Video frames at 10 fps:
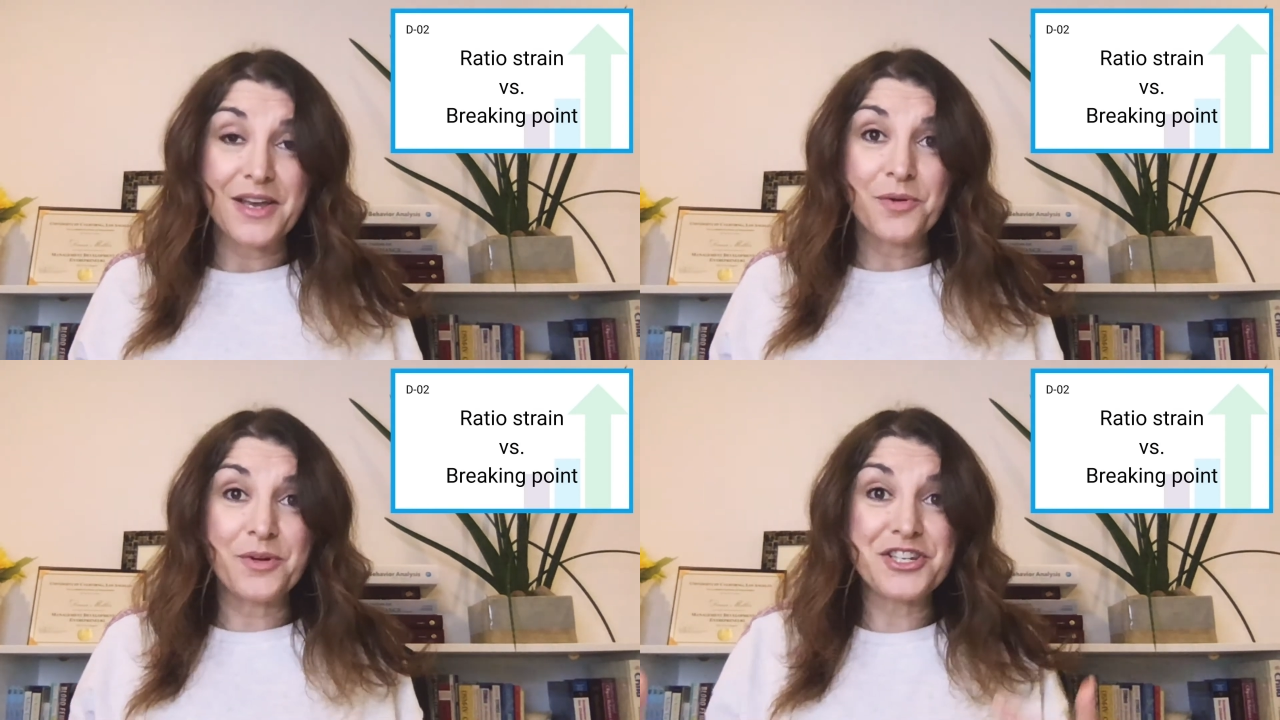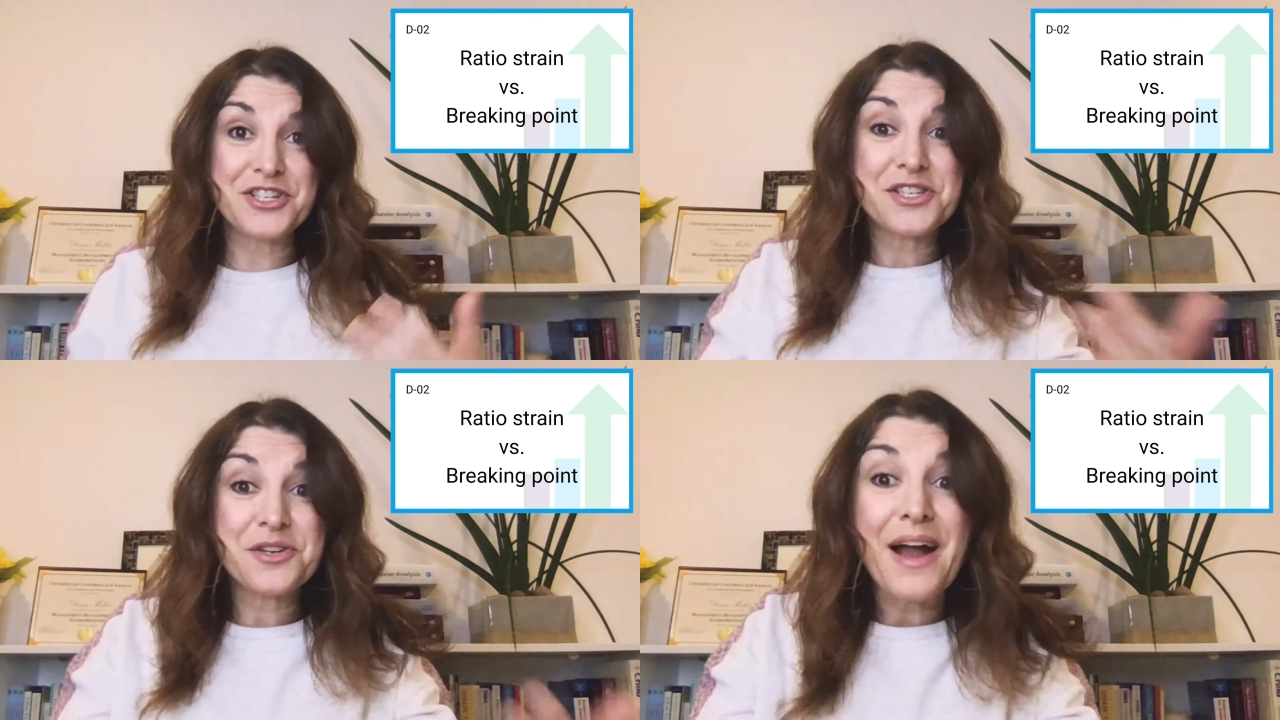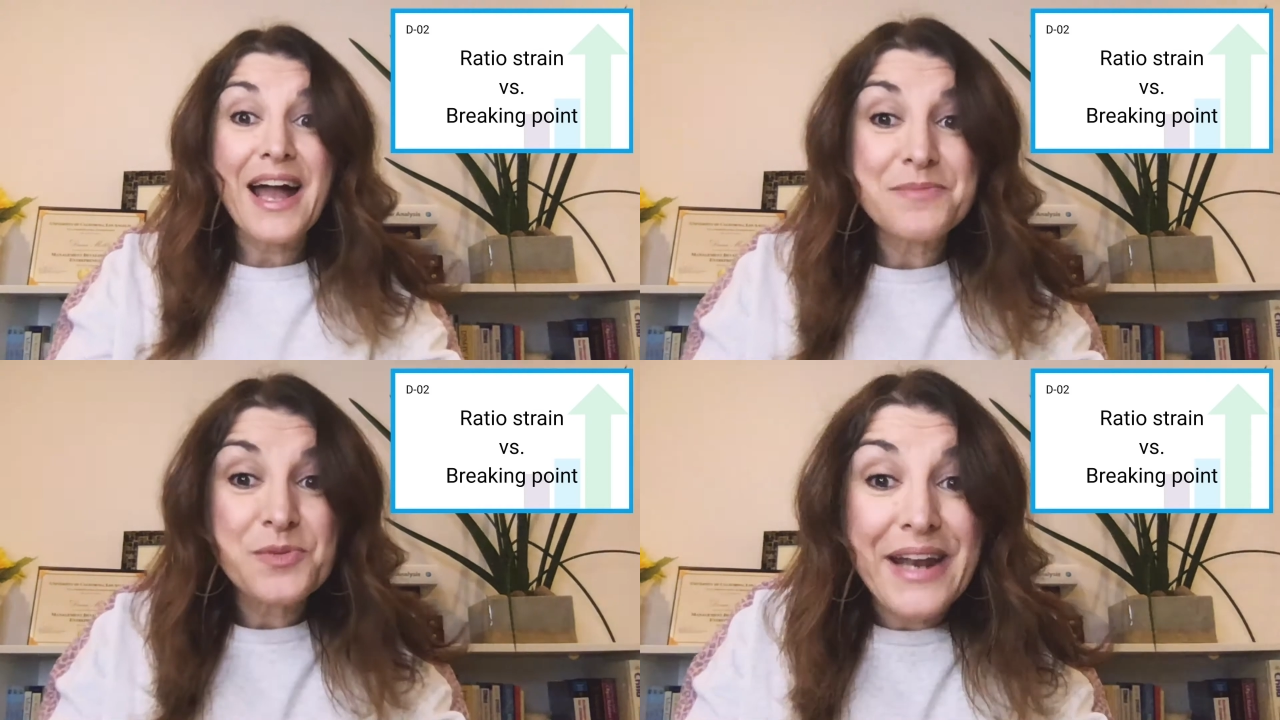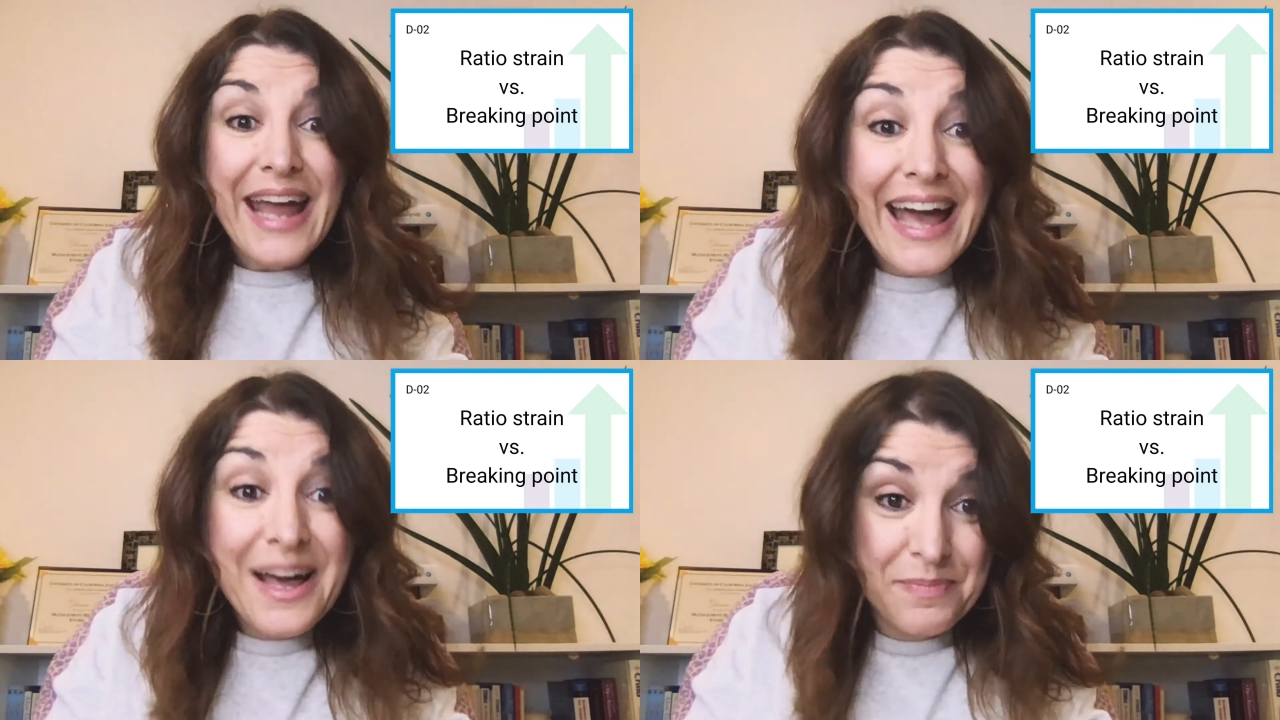which describes what
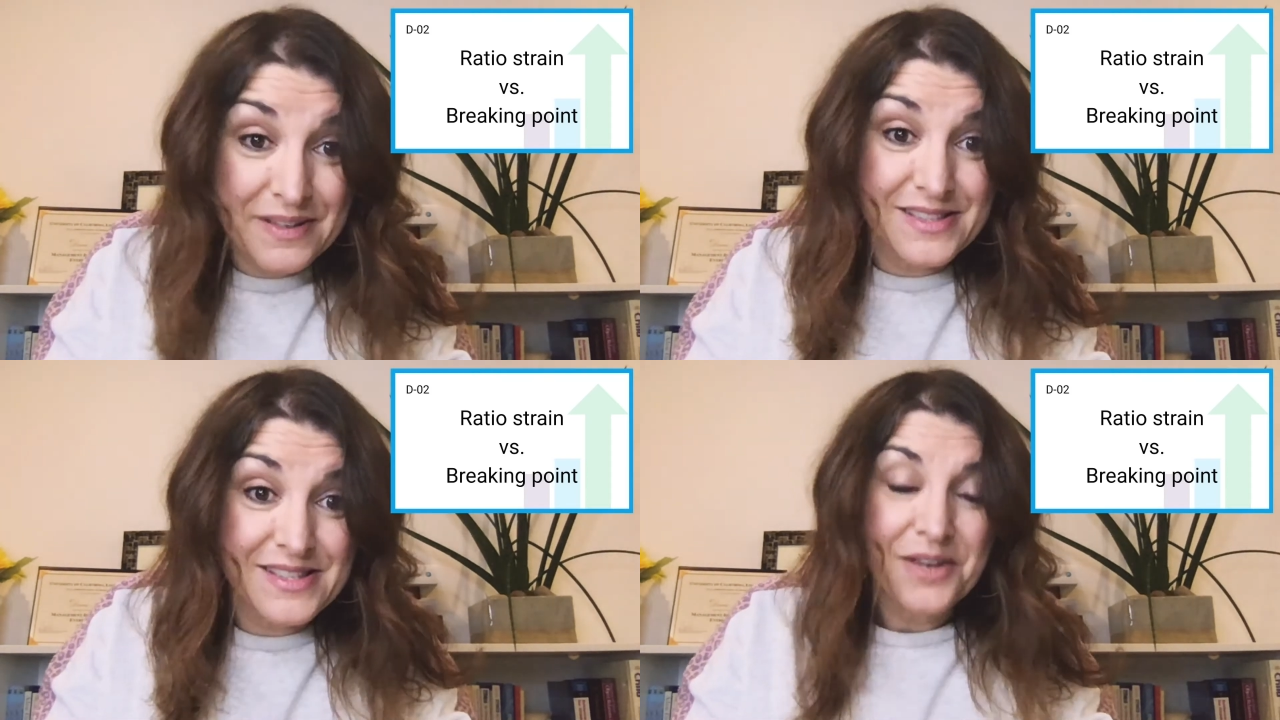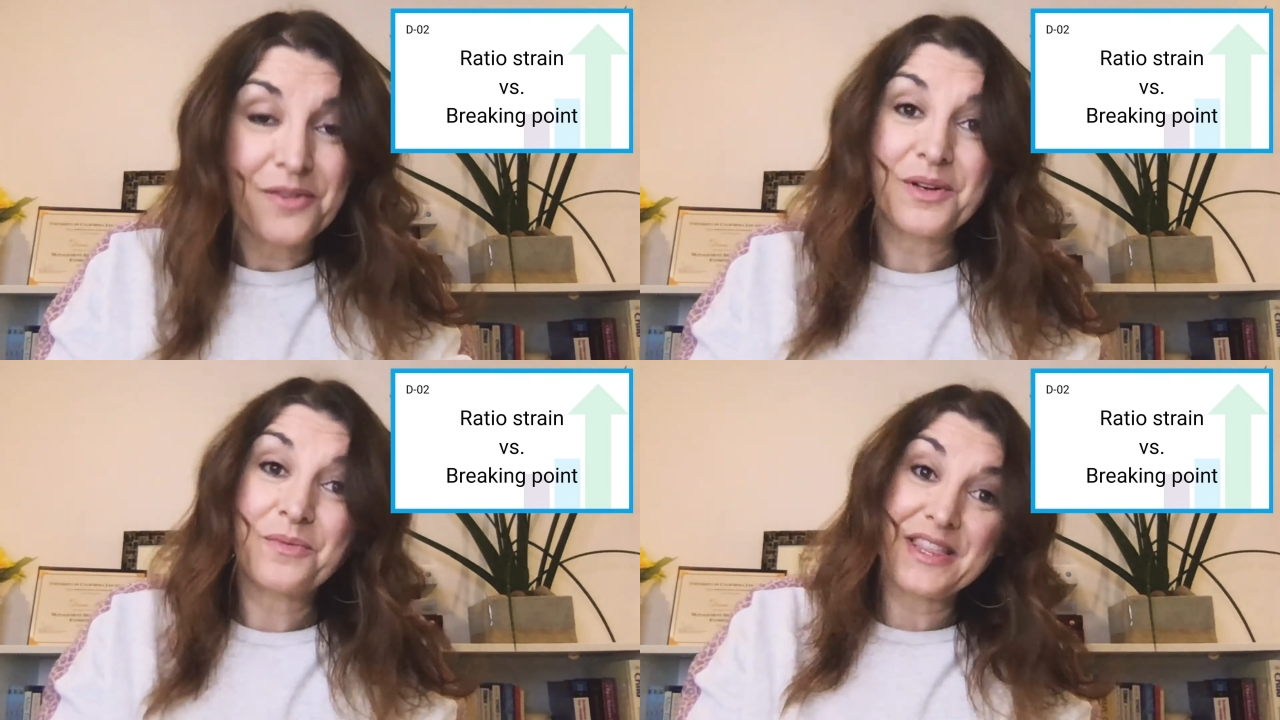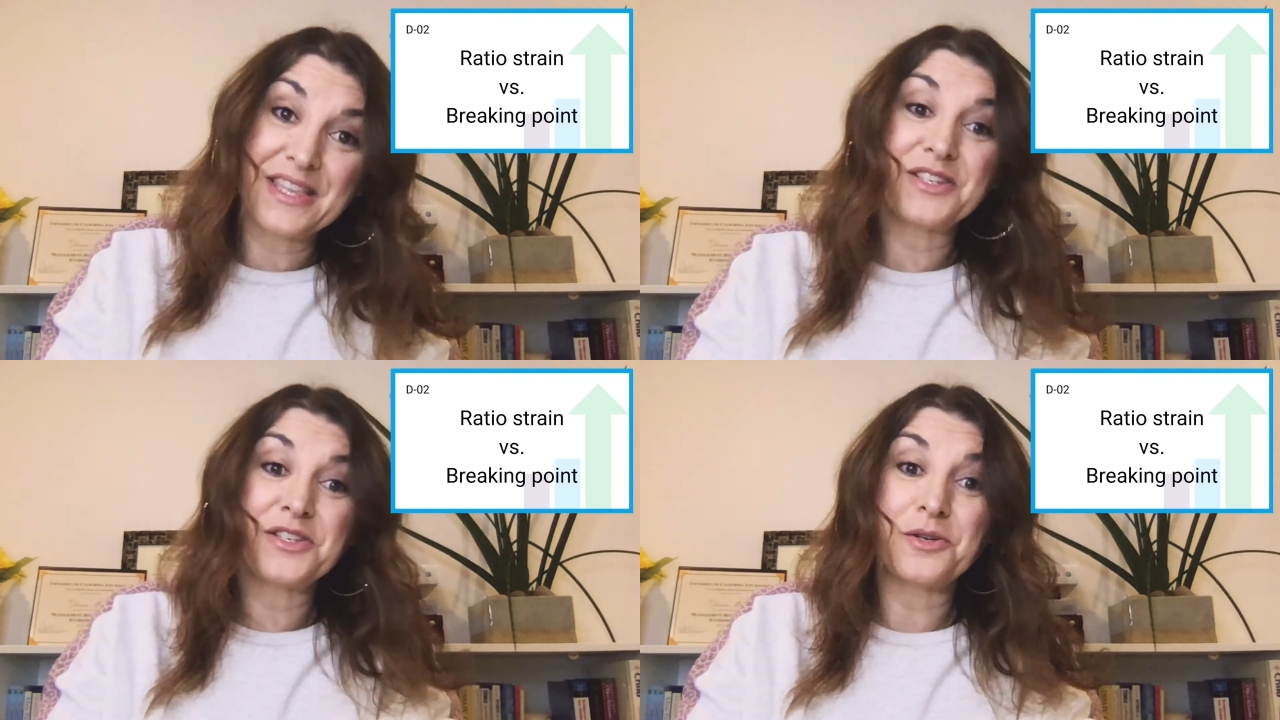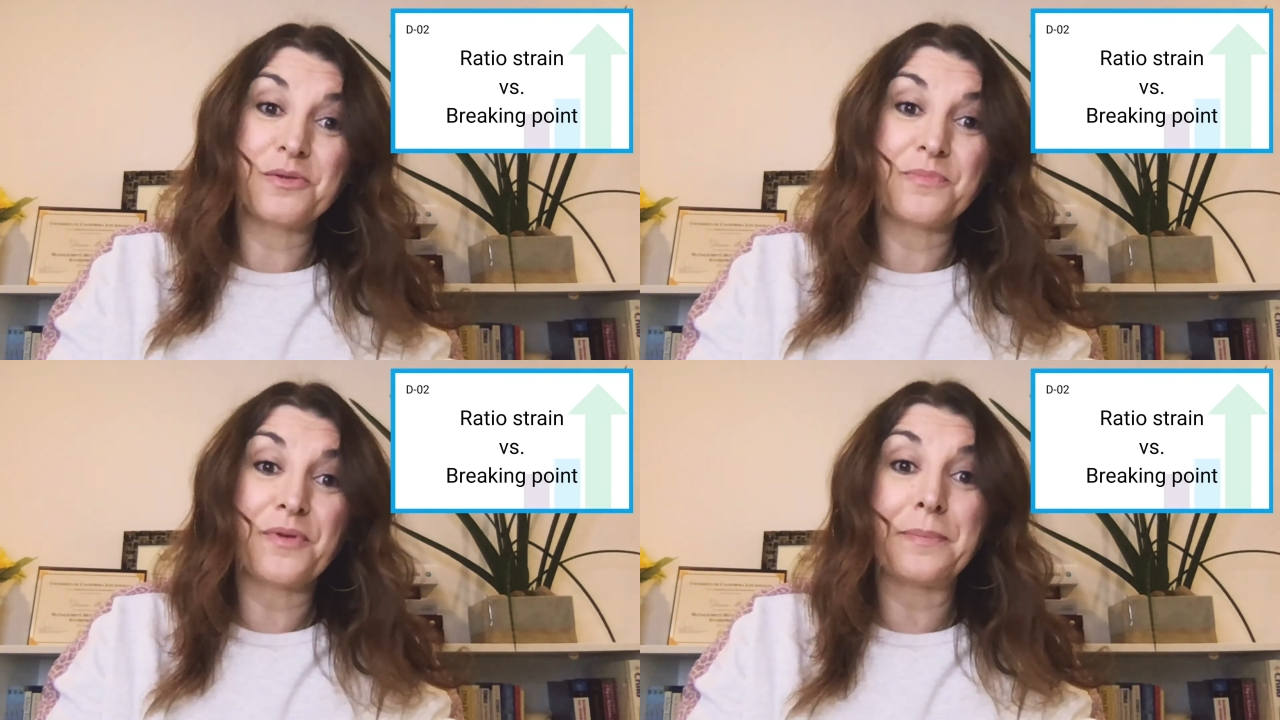happens when we thin too
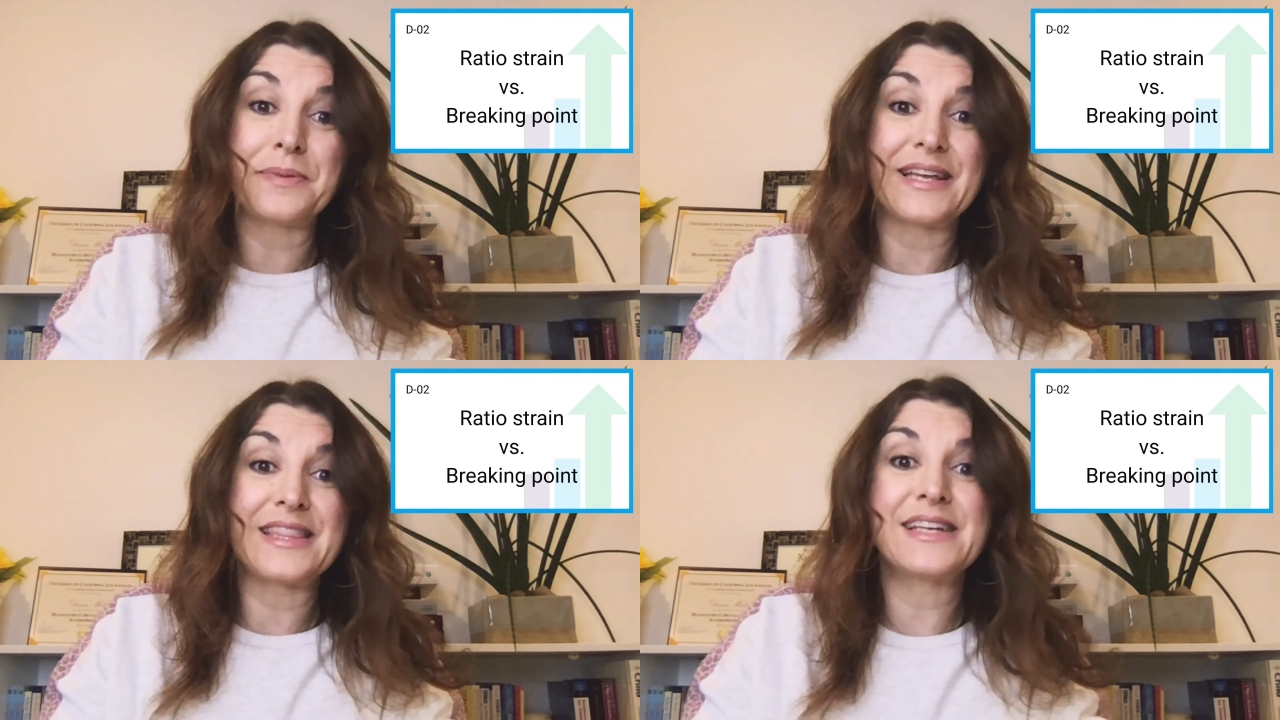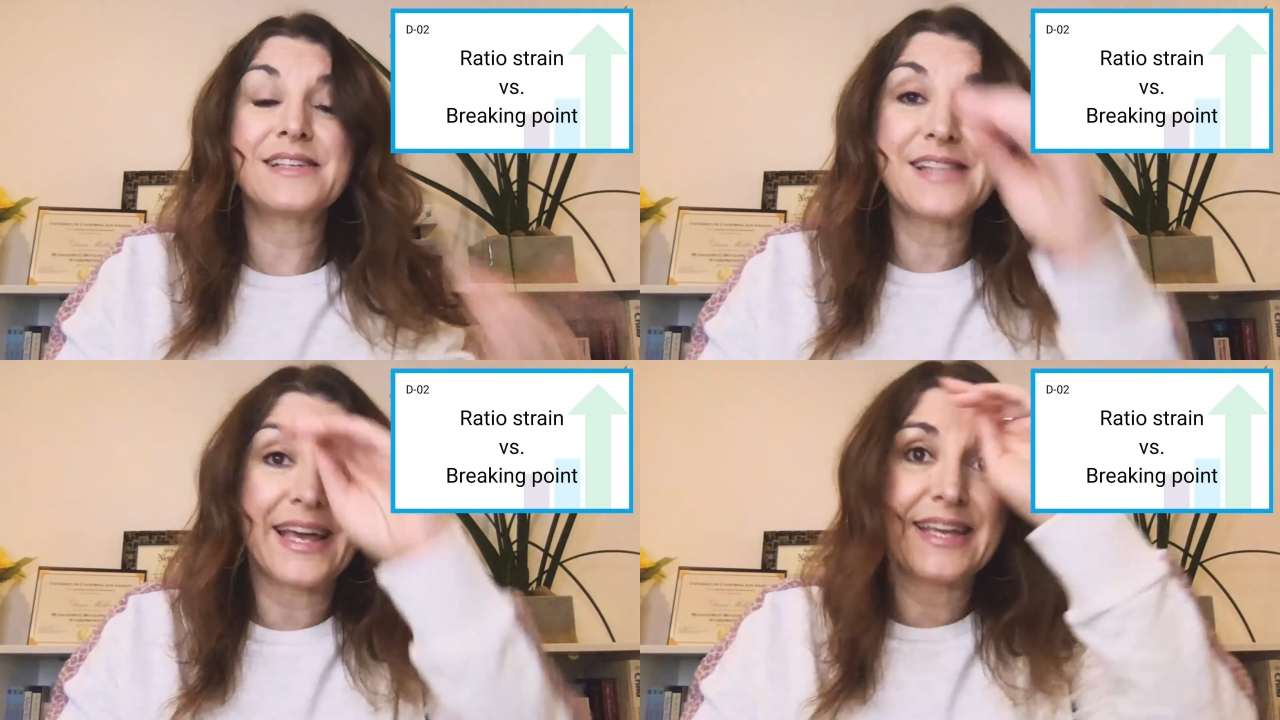abruptly. Things like